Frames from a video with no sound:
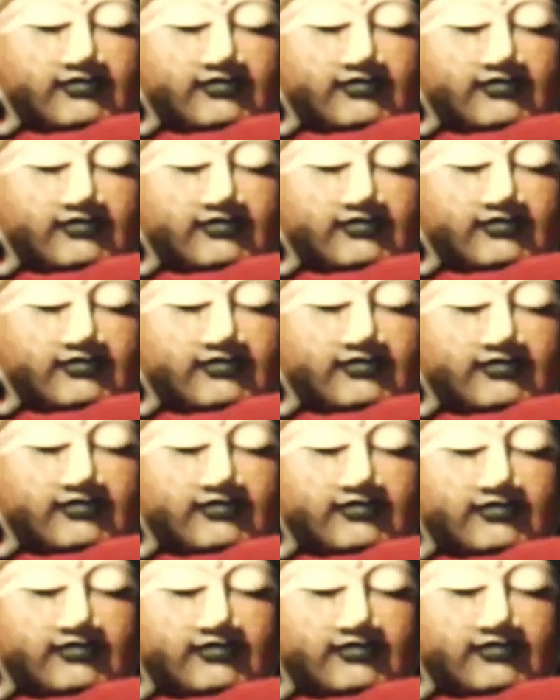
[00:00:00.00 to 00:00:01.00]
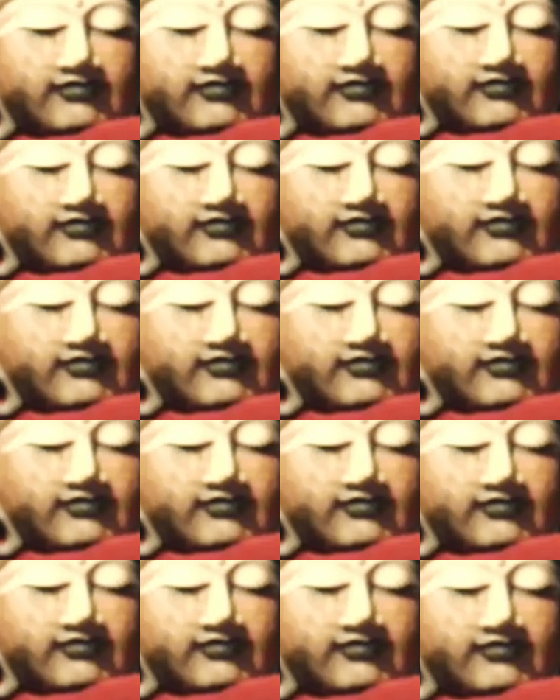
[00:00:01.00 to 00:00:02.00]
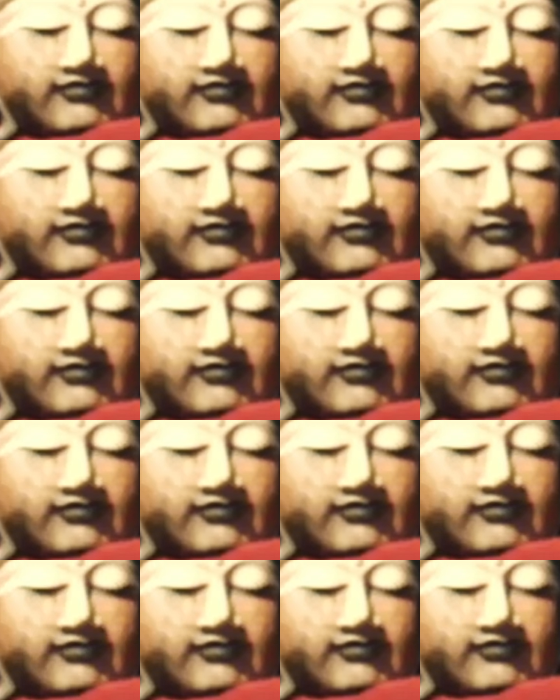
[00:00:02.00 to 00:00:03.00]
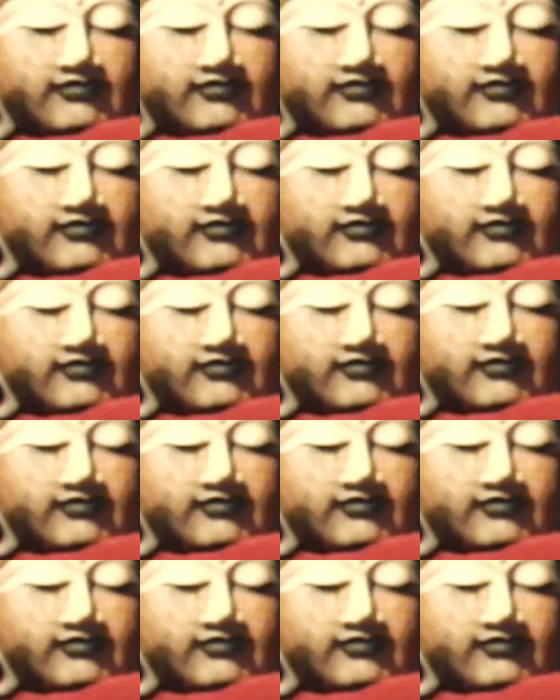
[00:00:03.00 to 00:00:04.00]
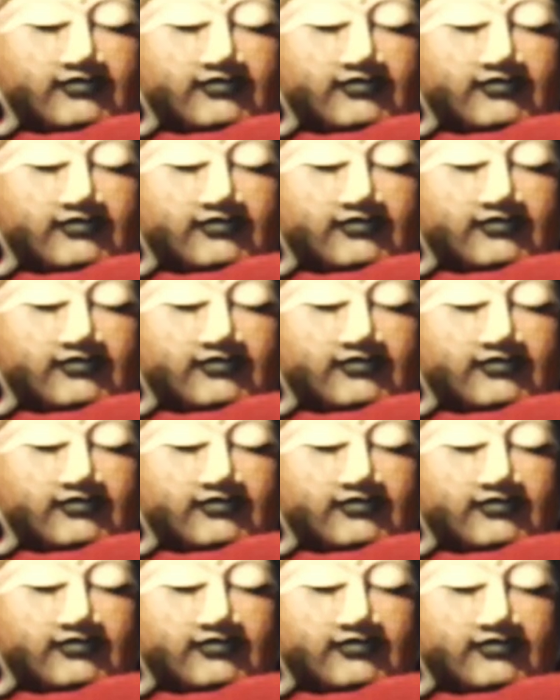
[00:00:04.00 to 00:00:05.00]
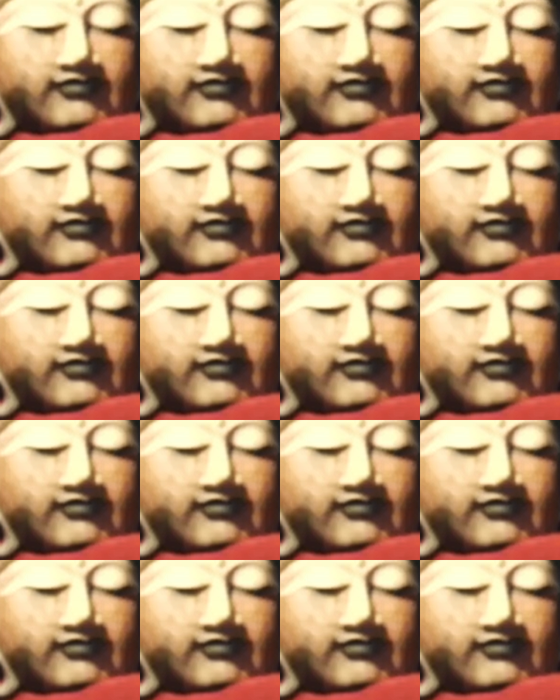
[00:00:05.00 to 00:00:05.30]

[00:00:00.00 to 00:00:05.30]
No words are spoken by the person on screen.